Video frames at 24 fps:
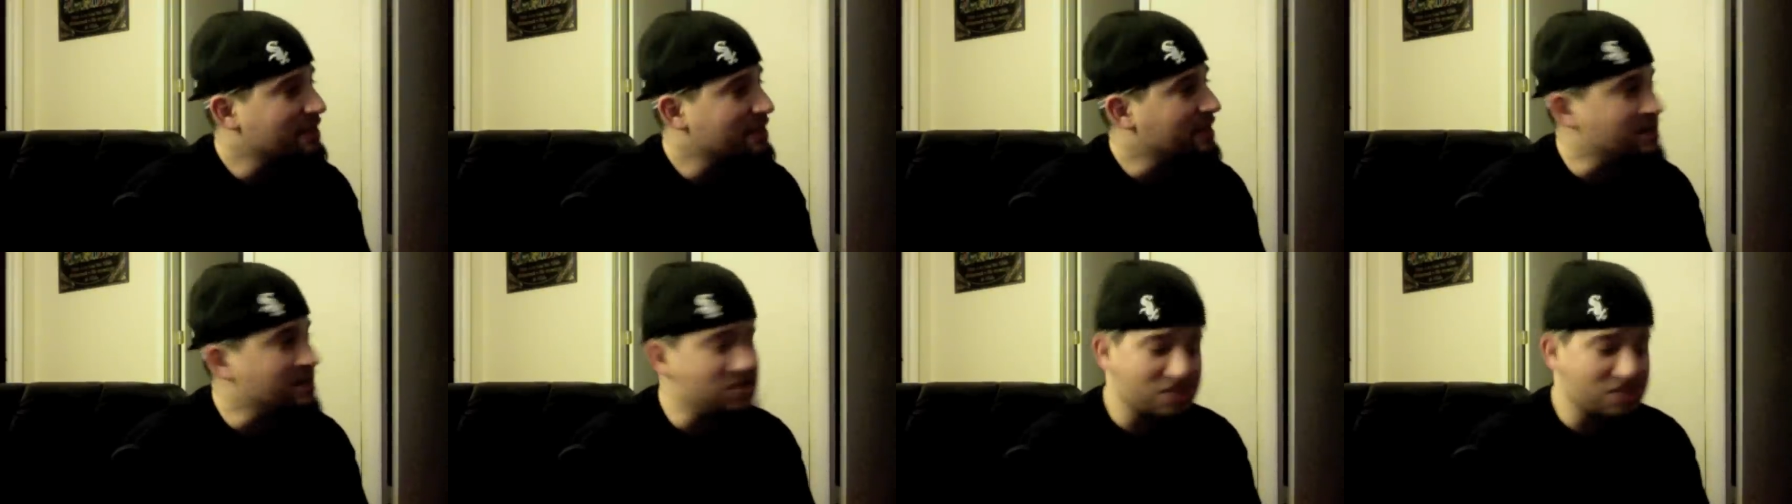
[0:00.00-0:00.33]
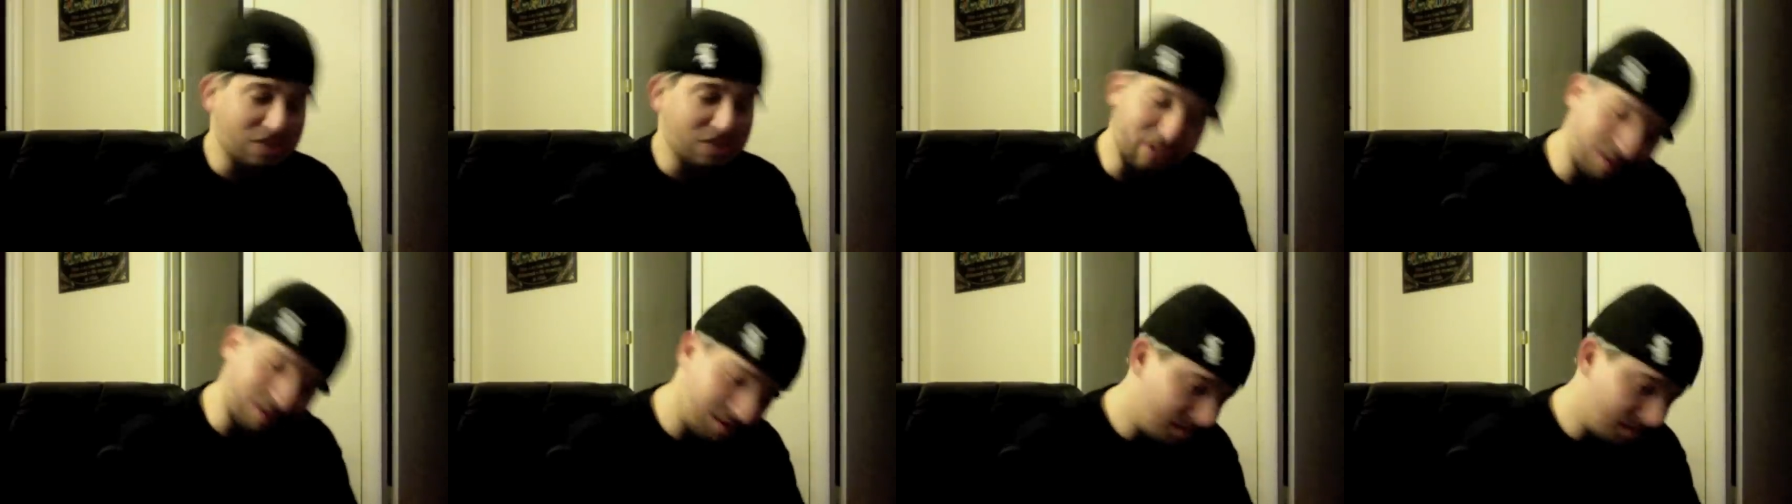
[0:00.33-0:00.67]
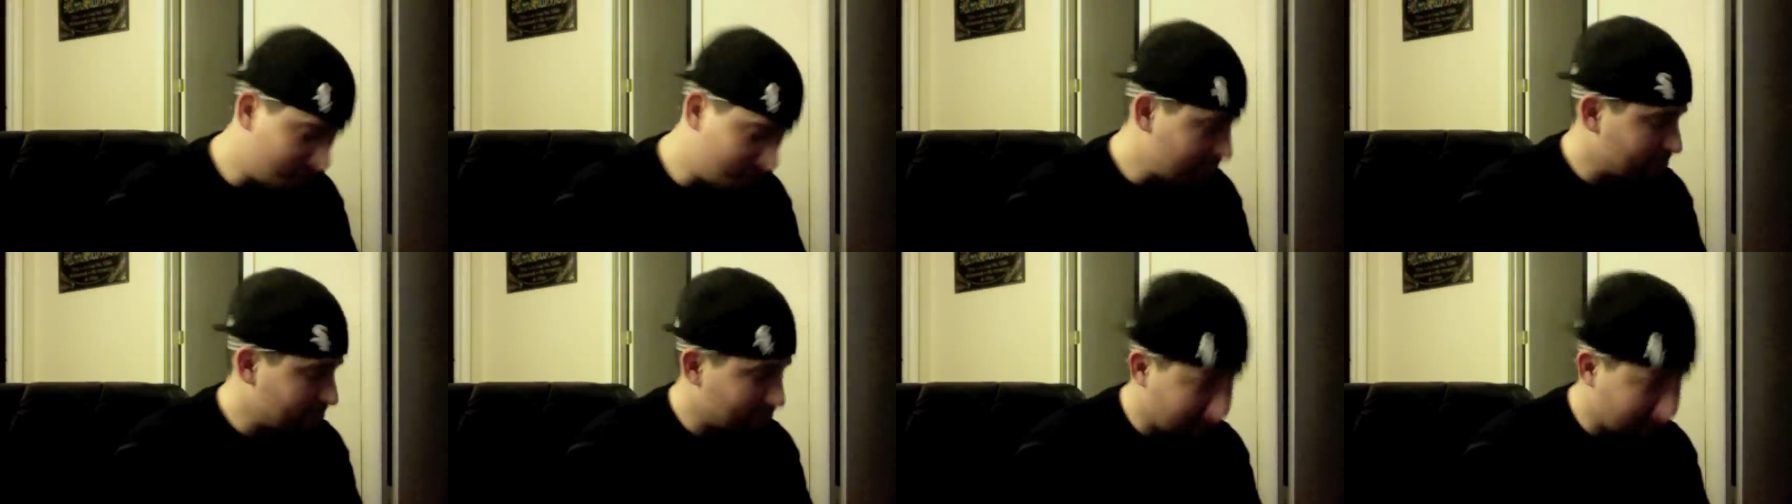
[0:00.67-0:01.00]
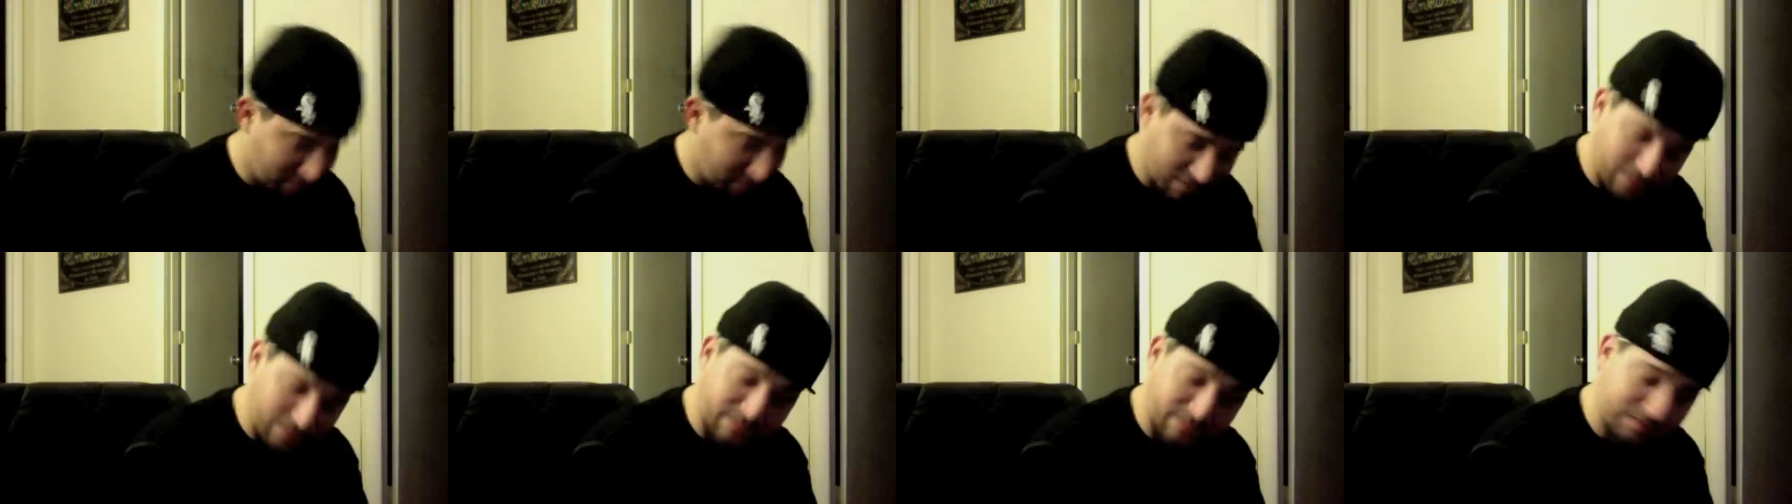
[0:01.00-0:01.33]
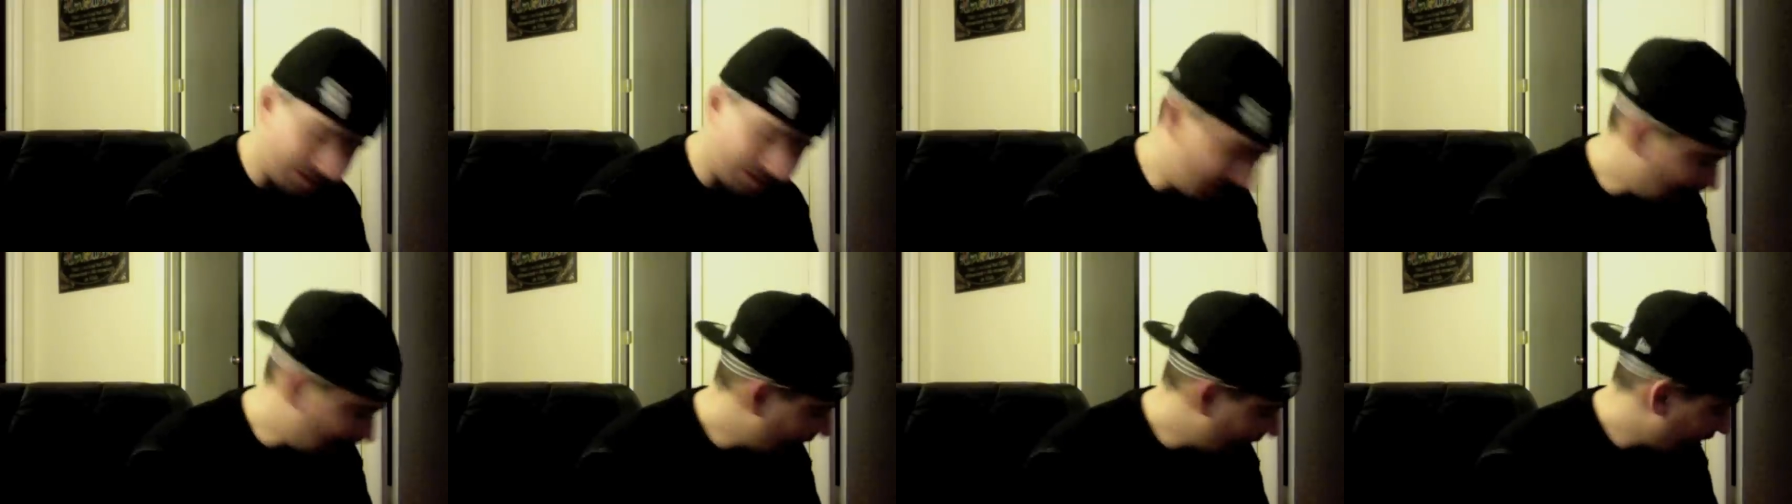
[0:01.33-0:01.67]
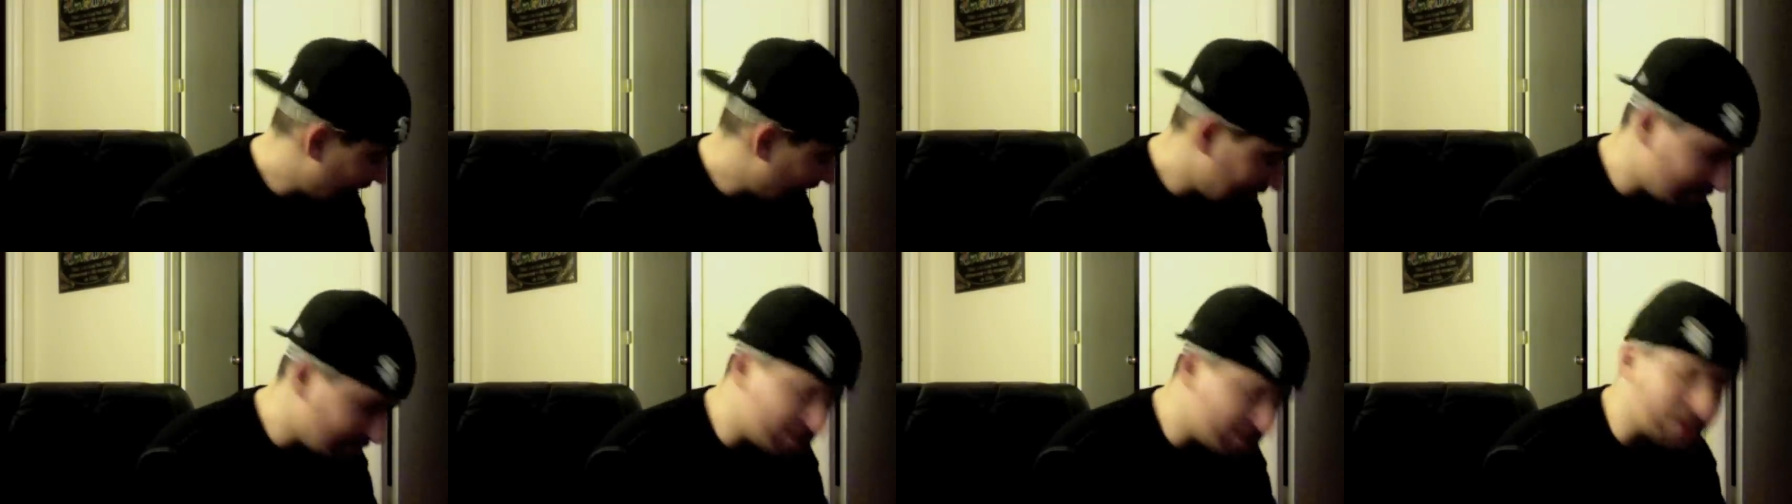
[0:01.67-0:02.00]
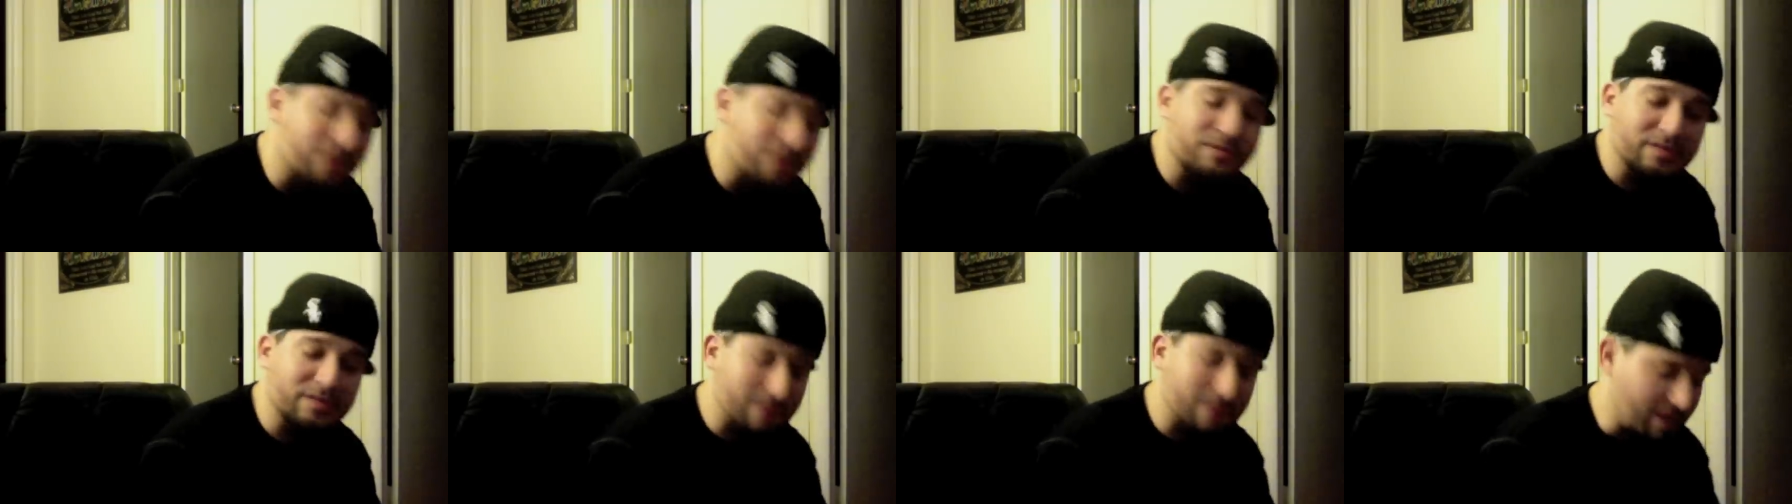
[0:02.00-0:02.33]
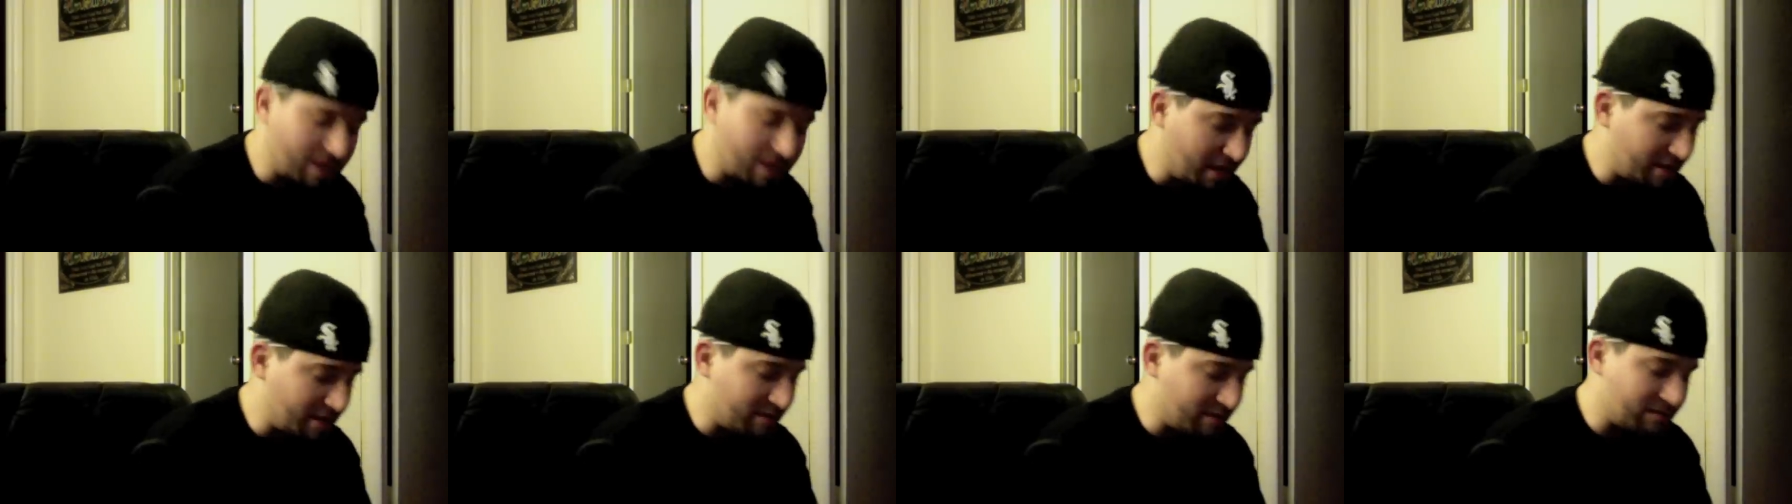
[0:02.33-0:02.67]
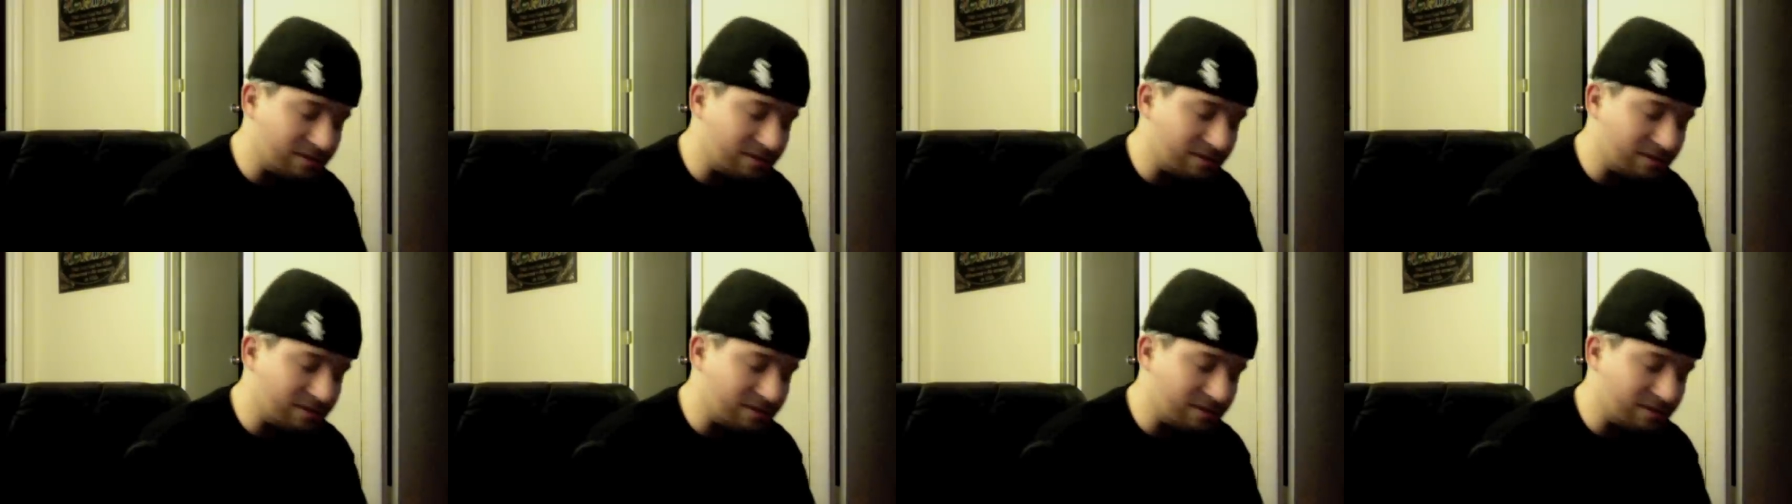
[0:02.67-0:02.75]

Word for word: It just, it deserves a ten.